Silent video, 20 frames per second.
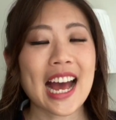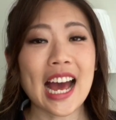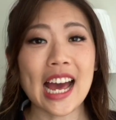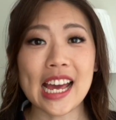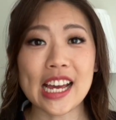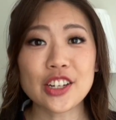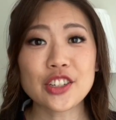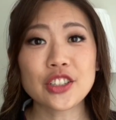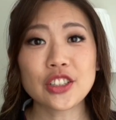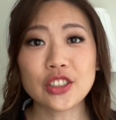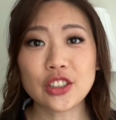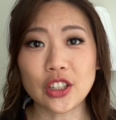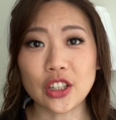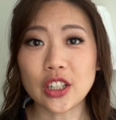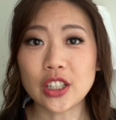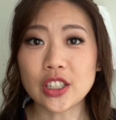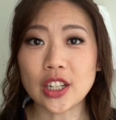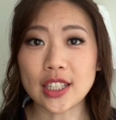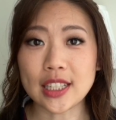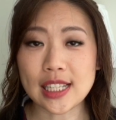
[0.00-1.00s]
I actually
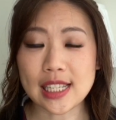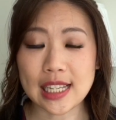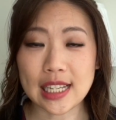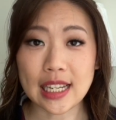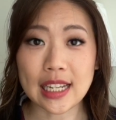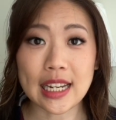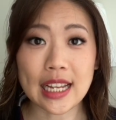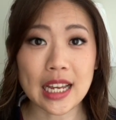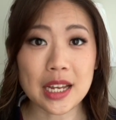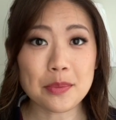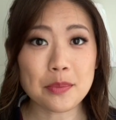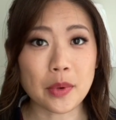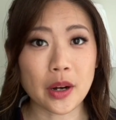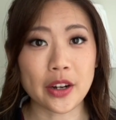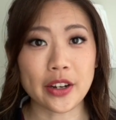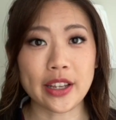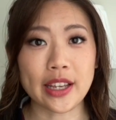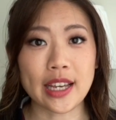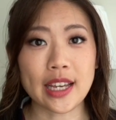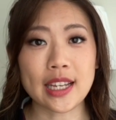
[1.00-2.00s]
looked on the secondhand
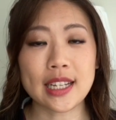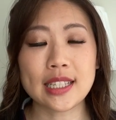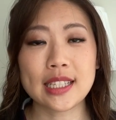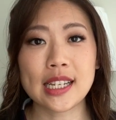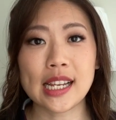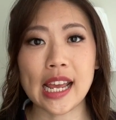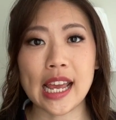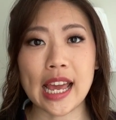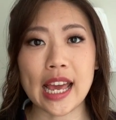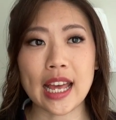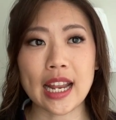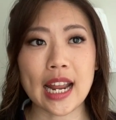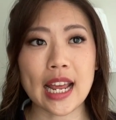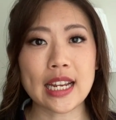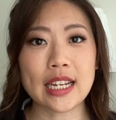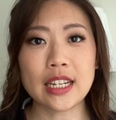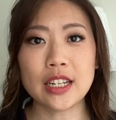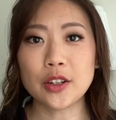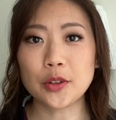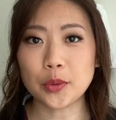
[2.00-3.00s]
market and I
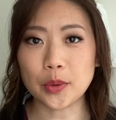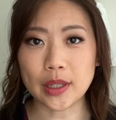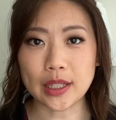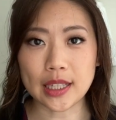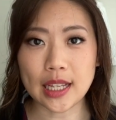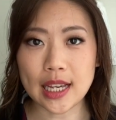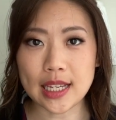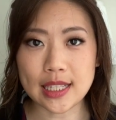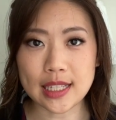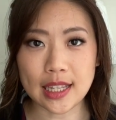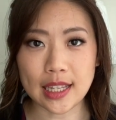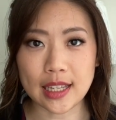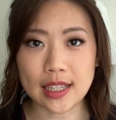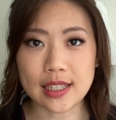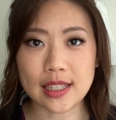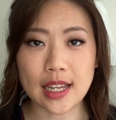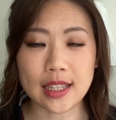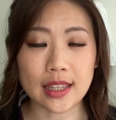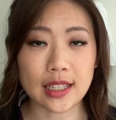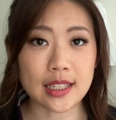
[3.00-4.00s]
didn't realize this
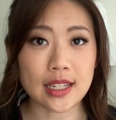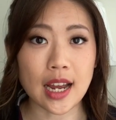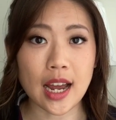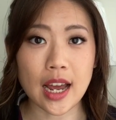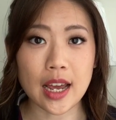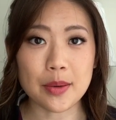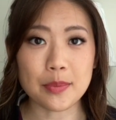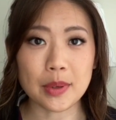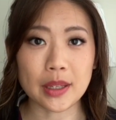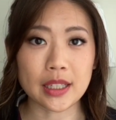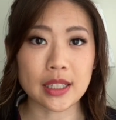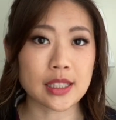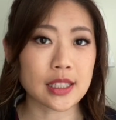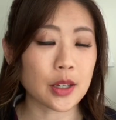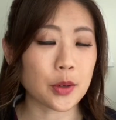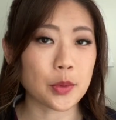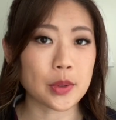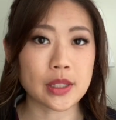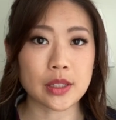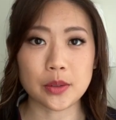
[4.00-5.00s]
at the time because I
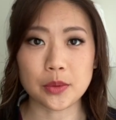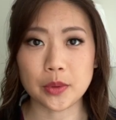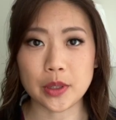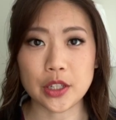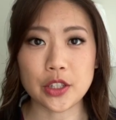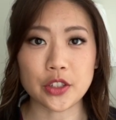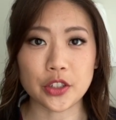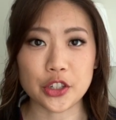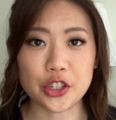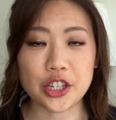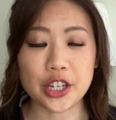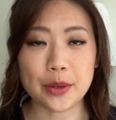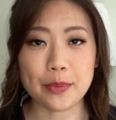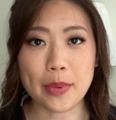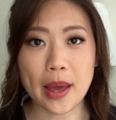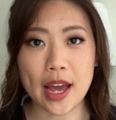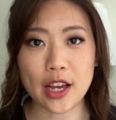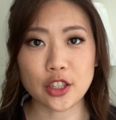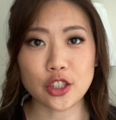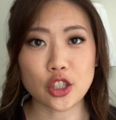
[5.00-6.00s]
wasn't researching
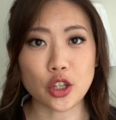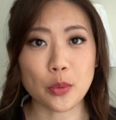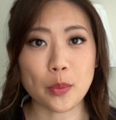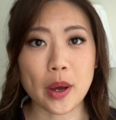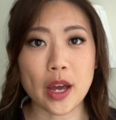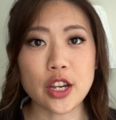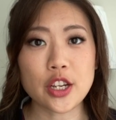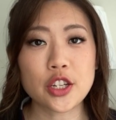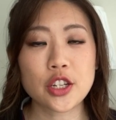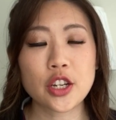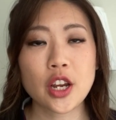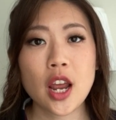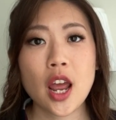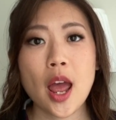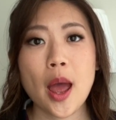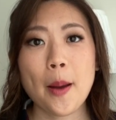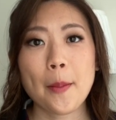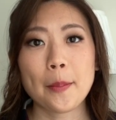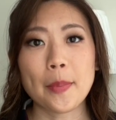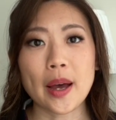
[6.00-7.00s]
bags so much,
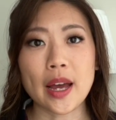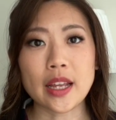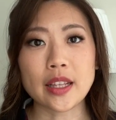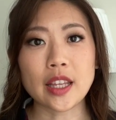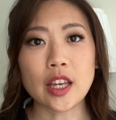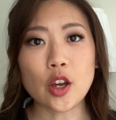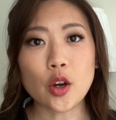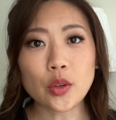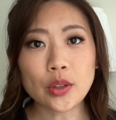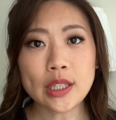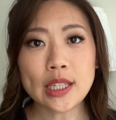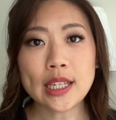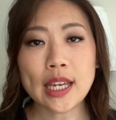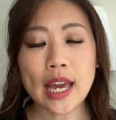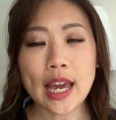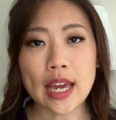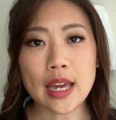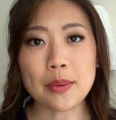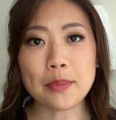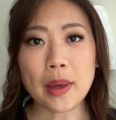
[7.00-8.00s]
but they only
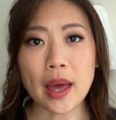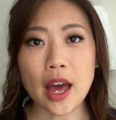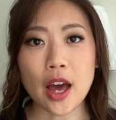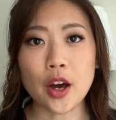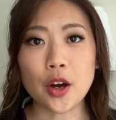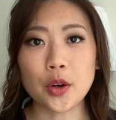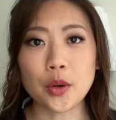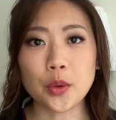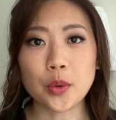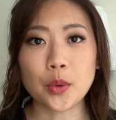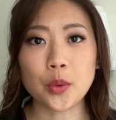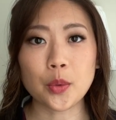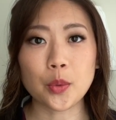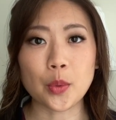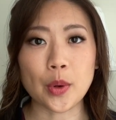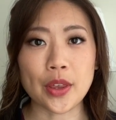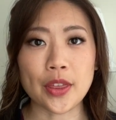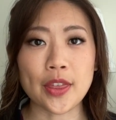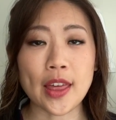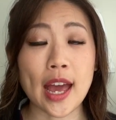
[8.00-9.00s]
came out
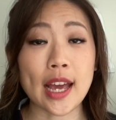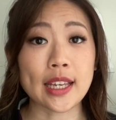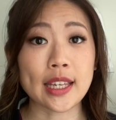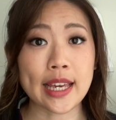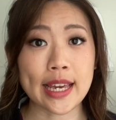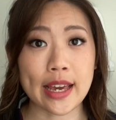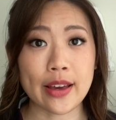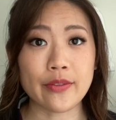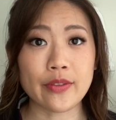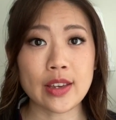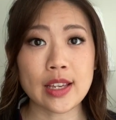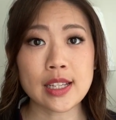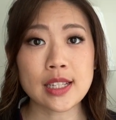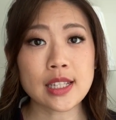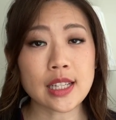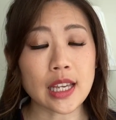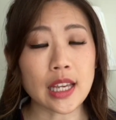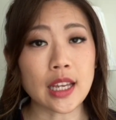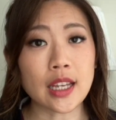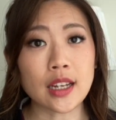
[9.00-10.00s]
with that canvas
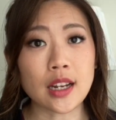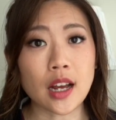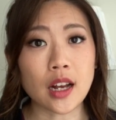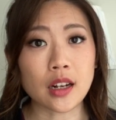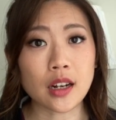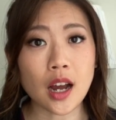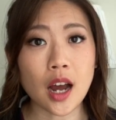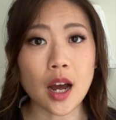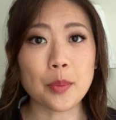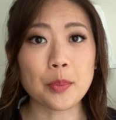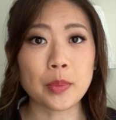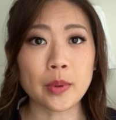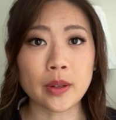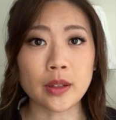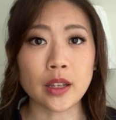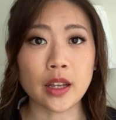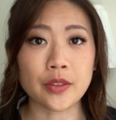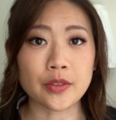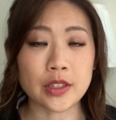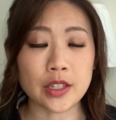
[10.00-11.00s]
in a
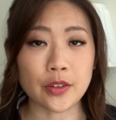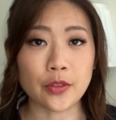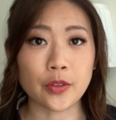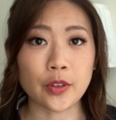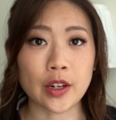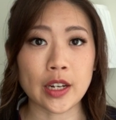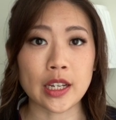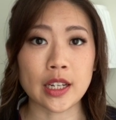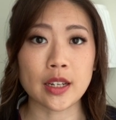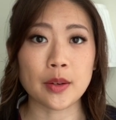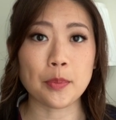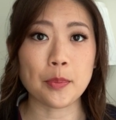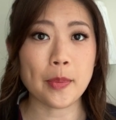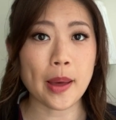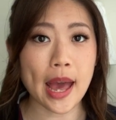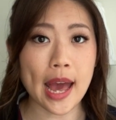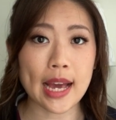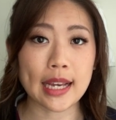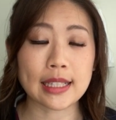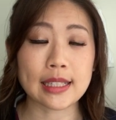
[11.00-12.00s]
couple of different
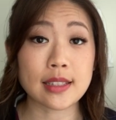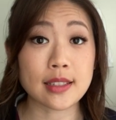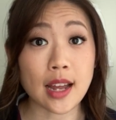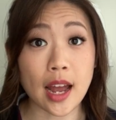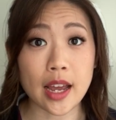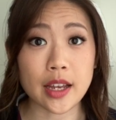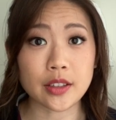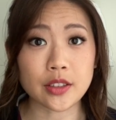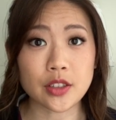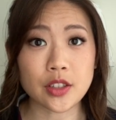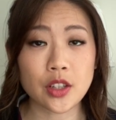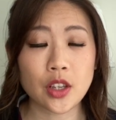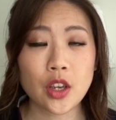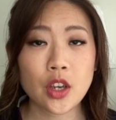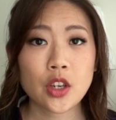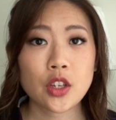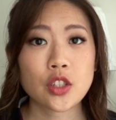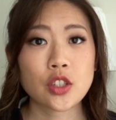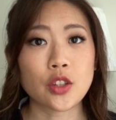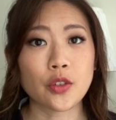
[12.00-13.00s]
bag styles.
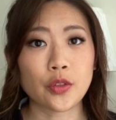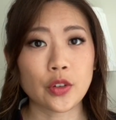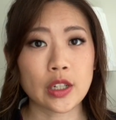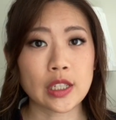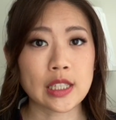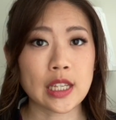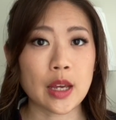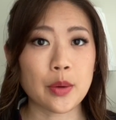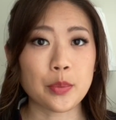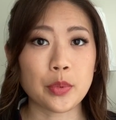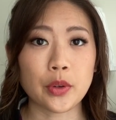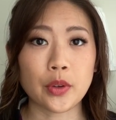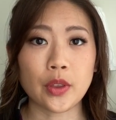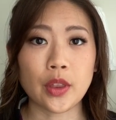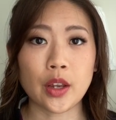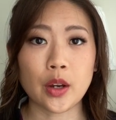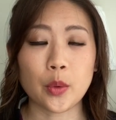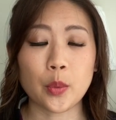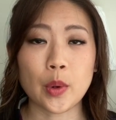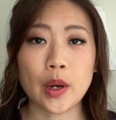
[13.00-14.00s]
So for example,
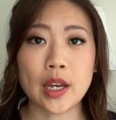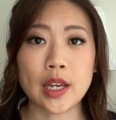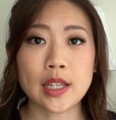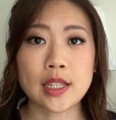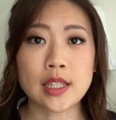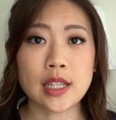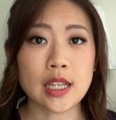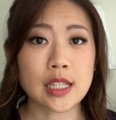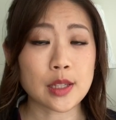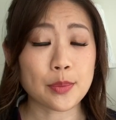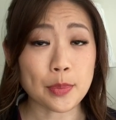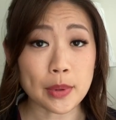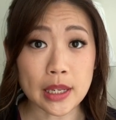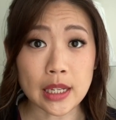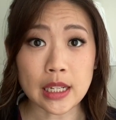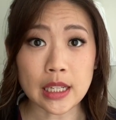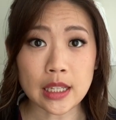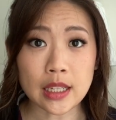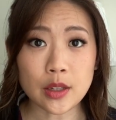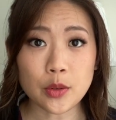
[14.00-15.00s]
there was a
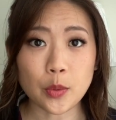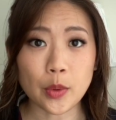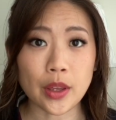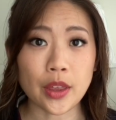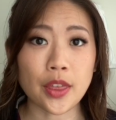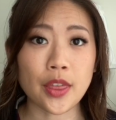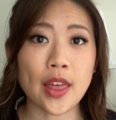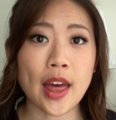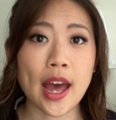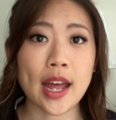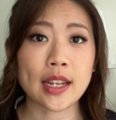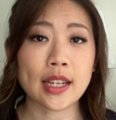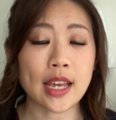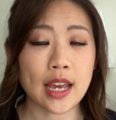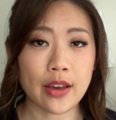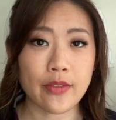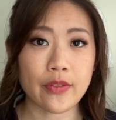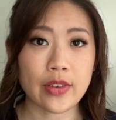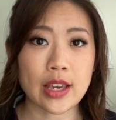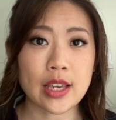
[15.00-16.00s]
Speedy with that
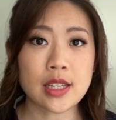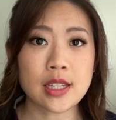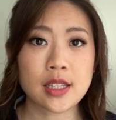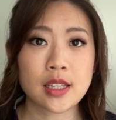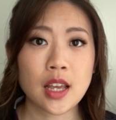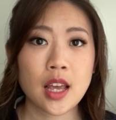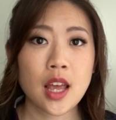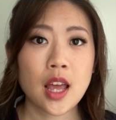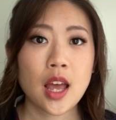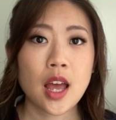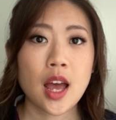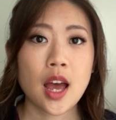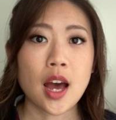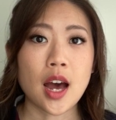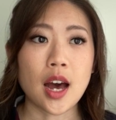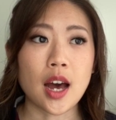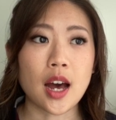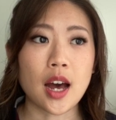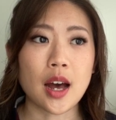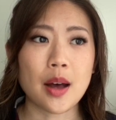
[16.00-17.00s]
canvas,
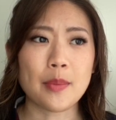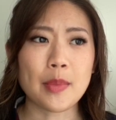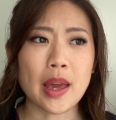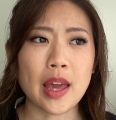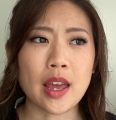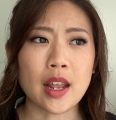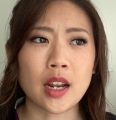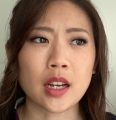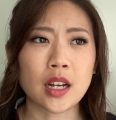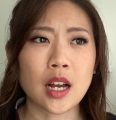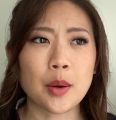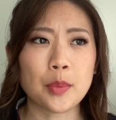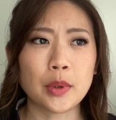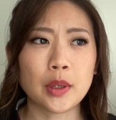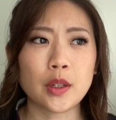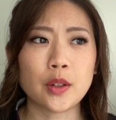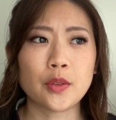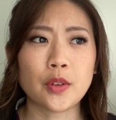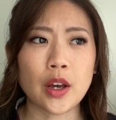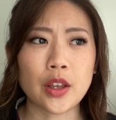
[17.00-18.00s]
um, and a couple
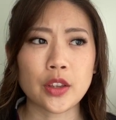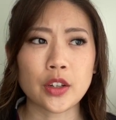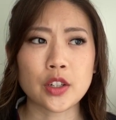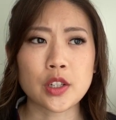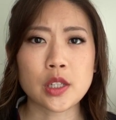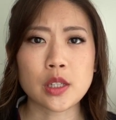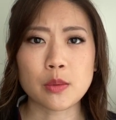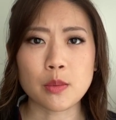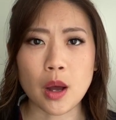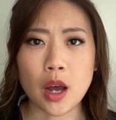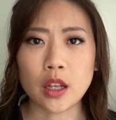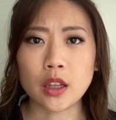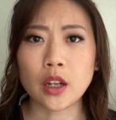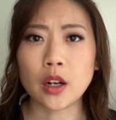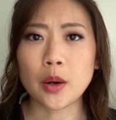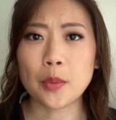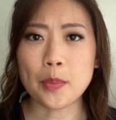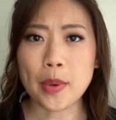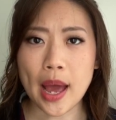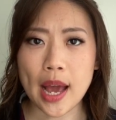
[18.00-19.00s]
of other
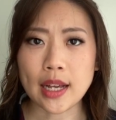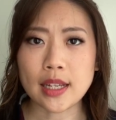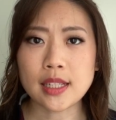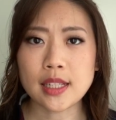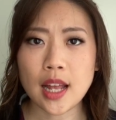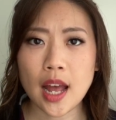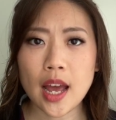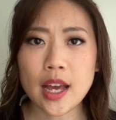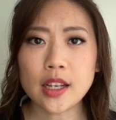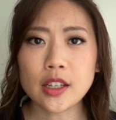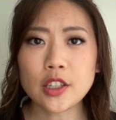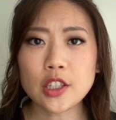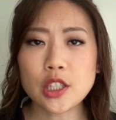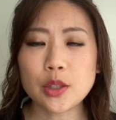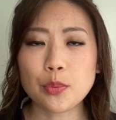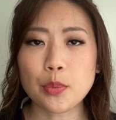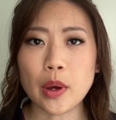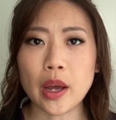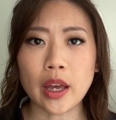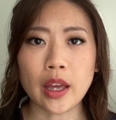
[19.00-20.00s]
smaller bag styles,
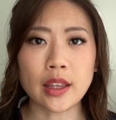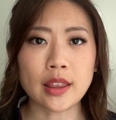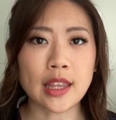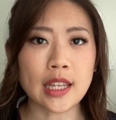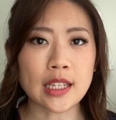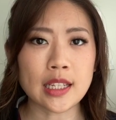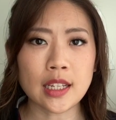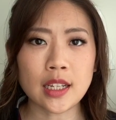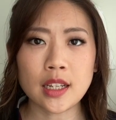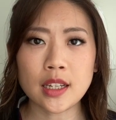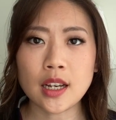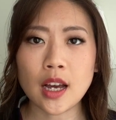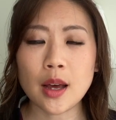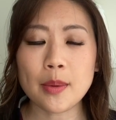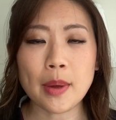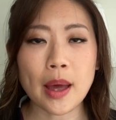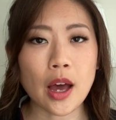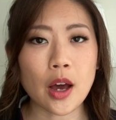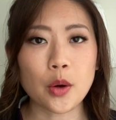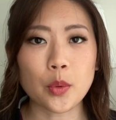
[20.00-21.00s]
but they didn't
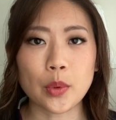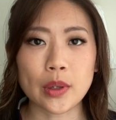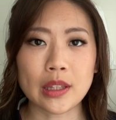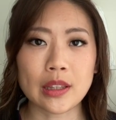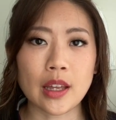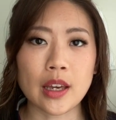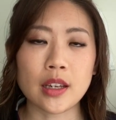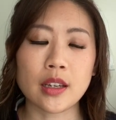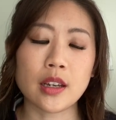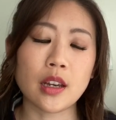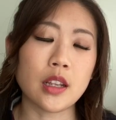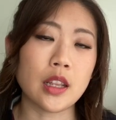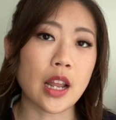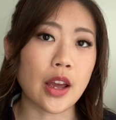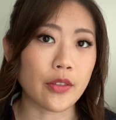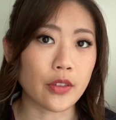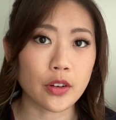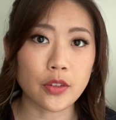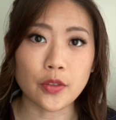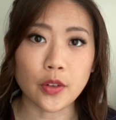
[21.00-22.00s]
come out with like a
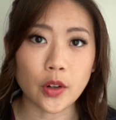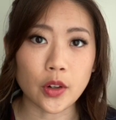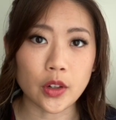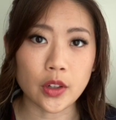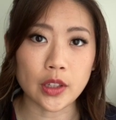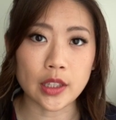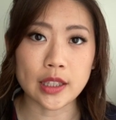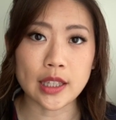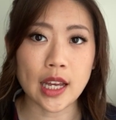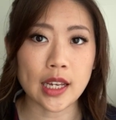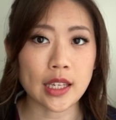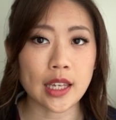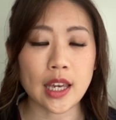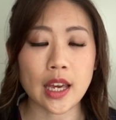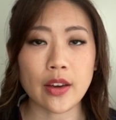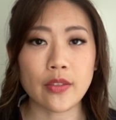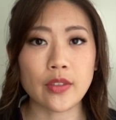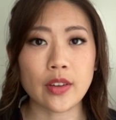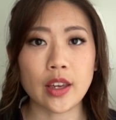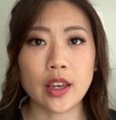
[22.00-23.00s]
Neverfull in that
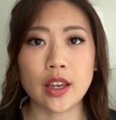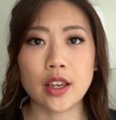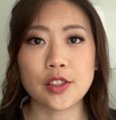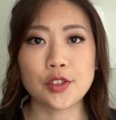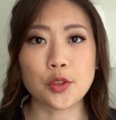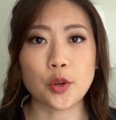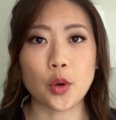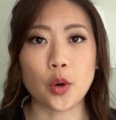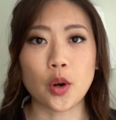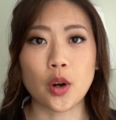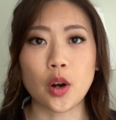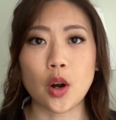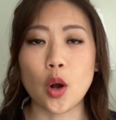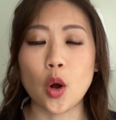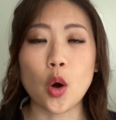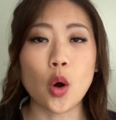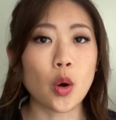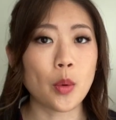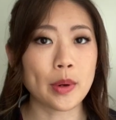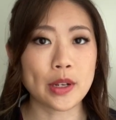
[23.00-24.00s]
canvas or a
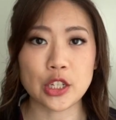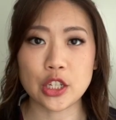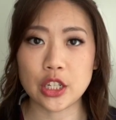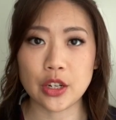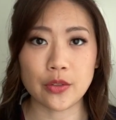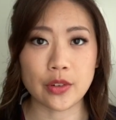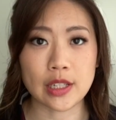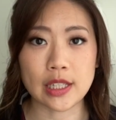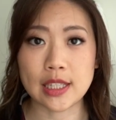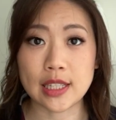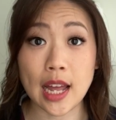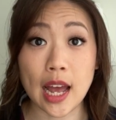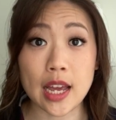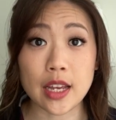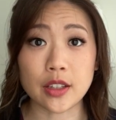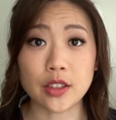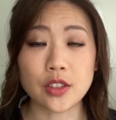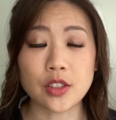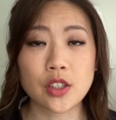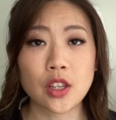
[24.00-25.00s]
whole bunch of different
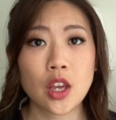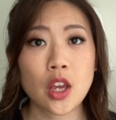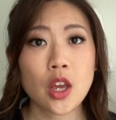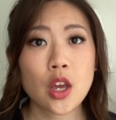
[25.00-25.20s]
styles.